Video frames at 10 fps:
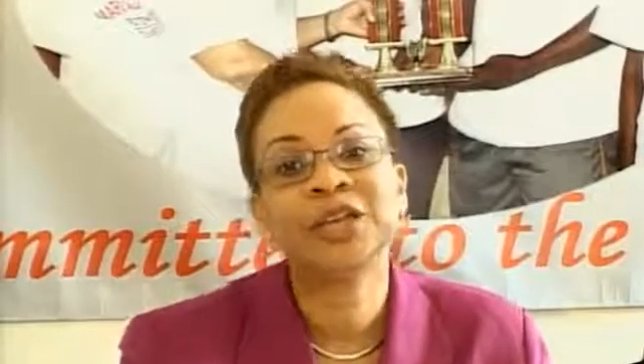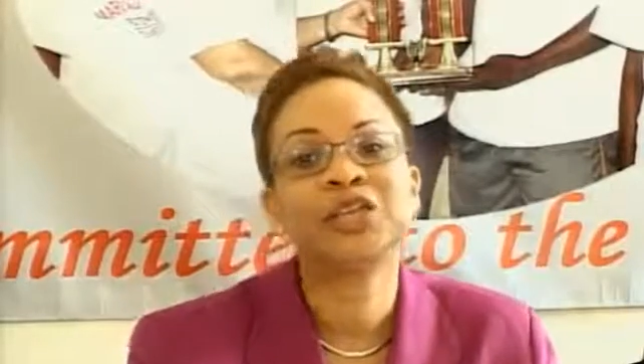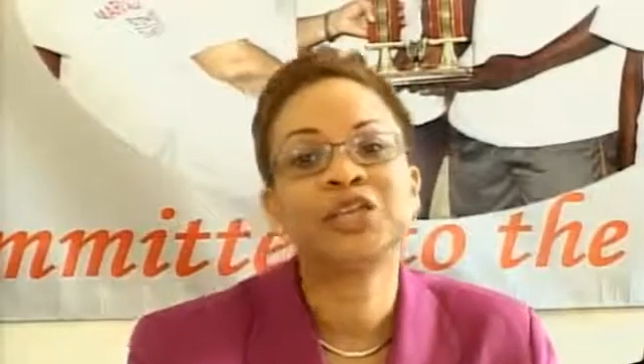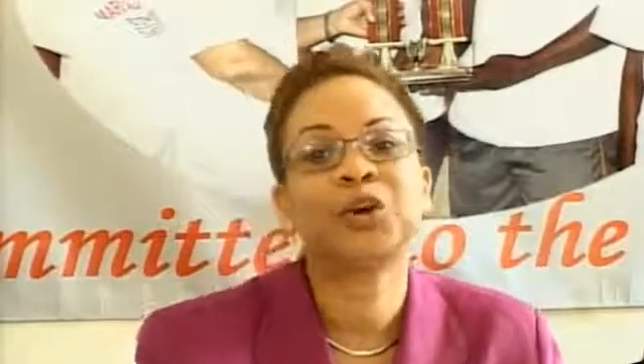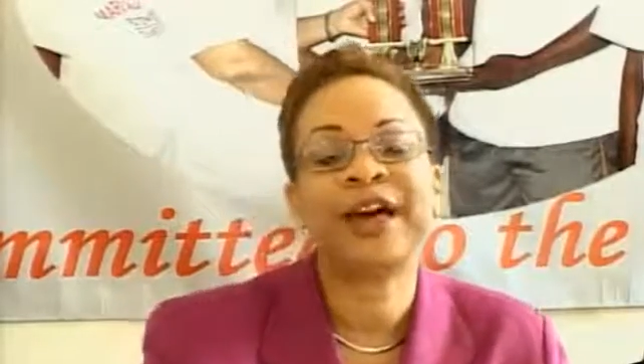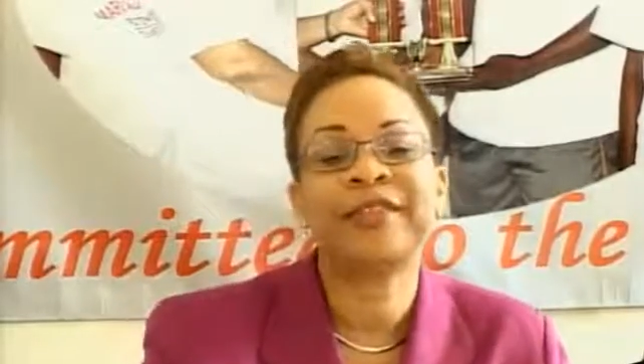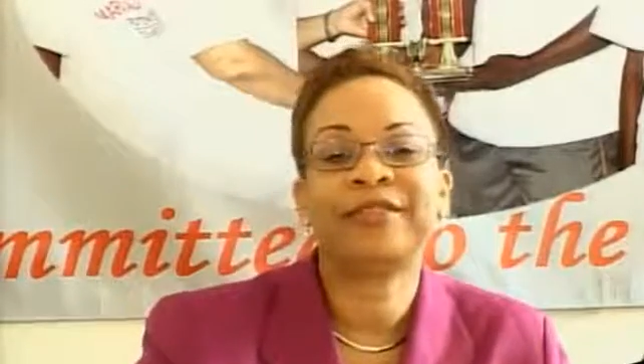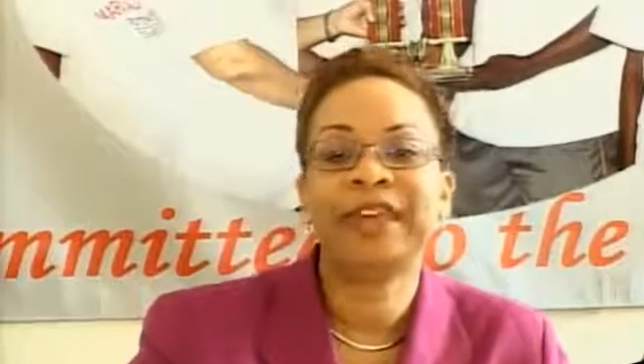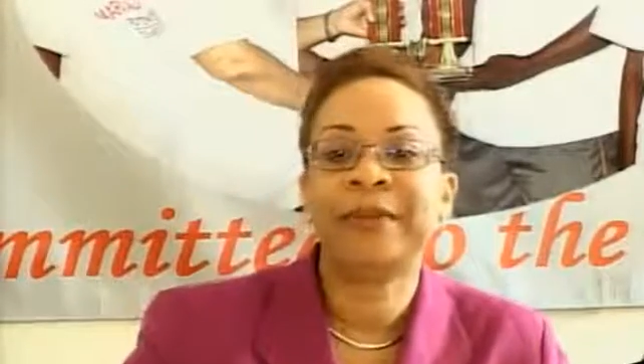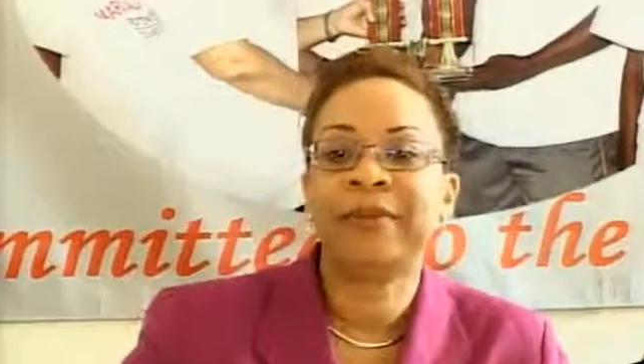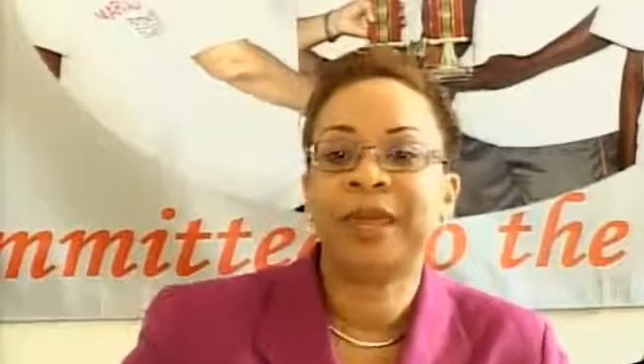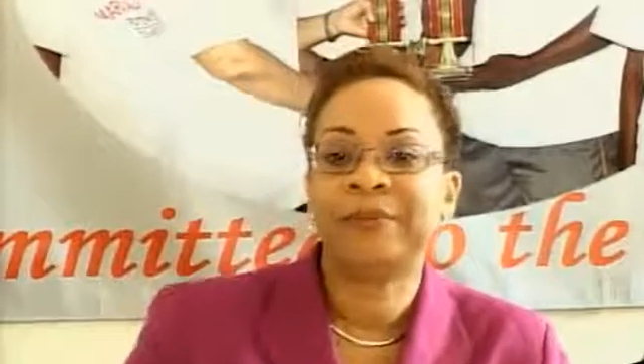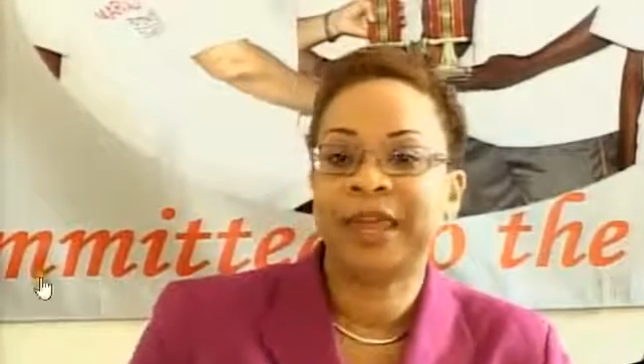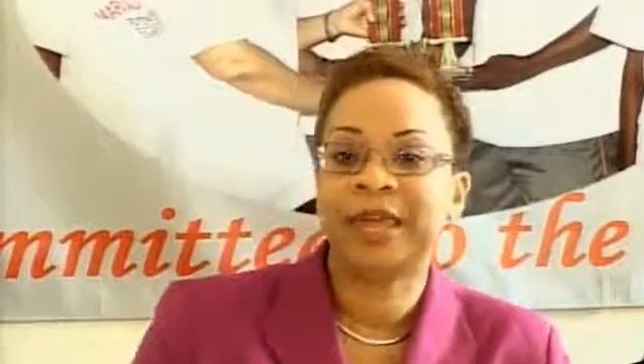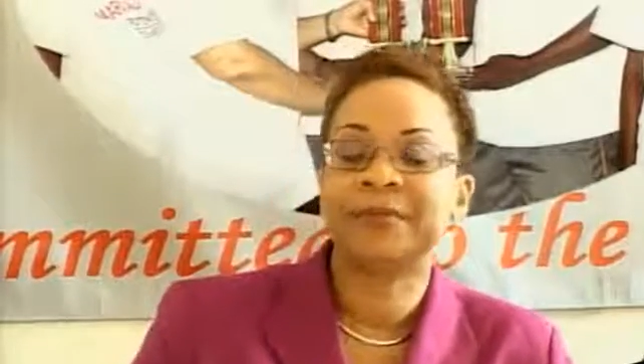so that they may
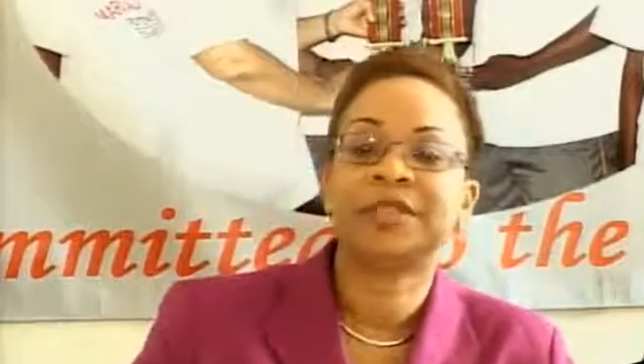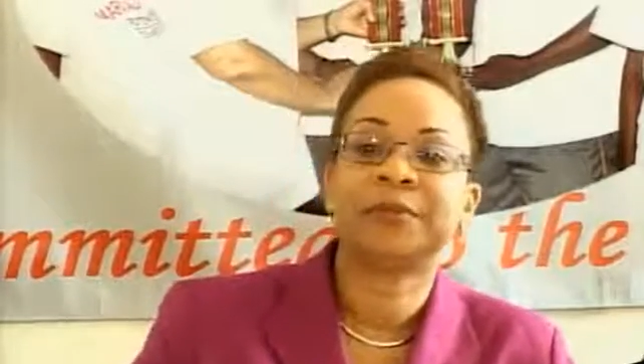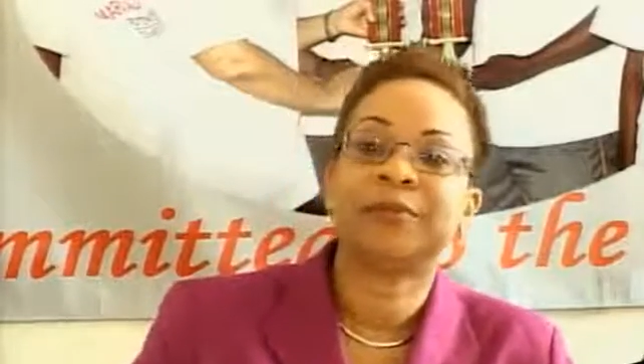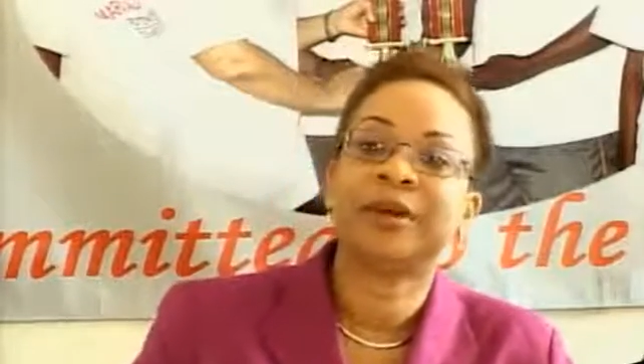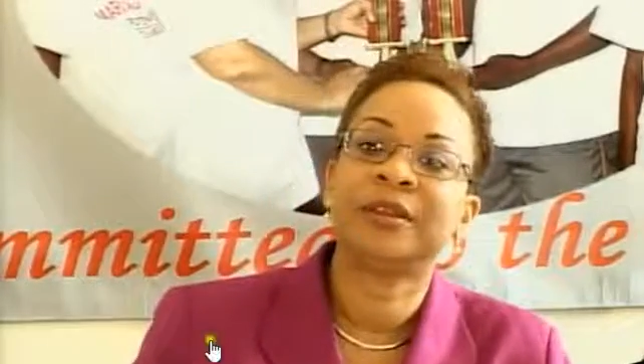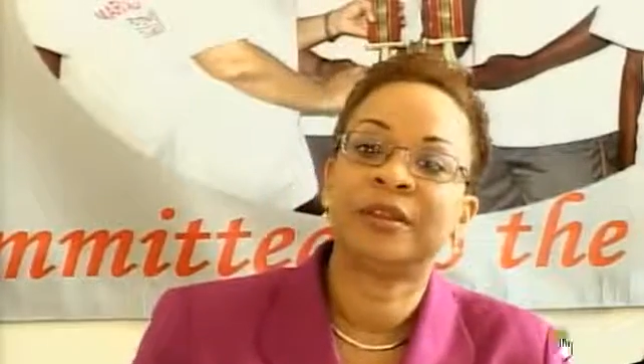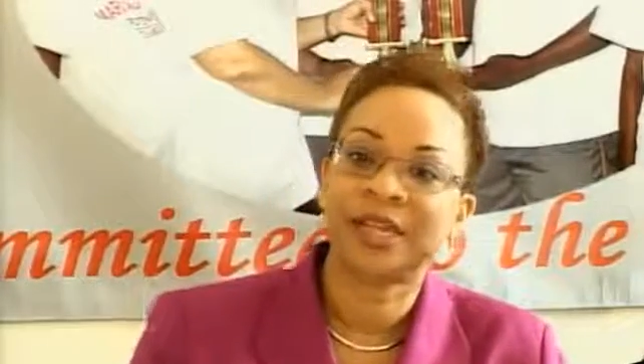be able to bring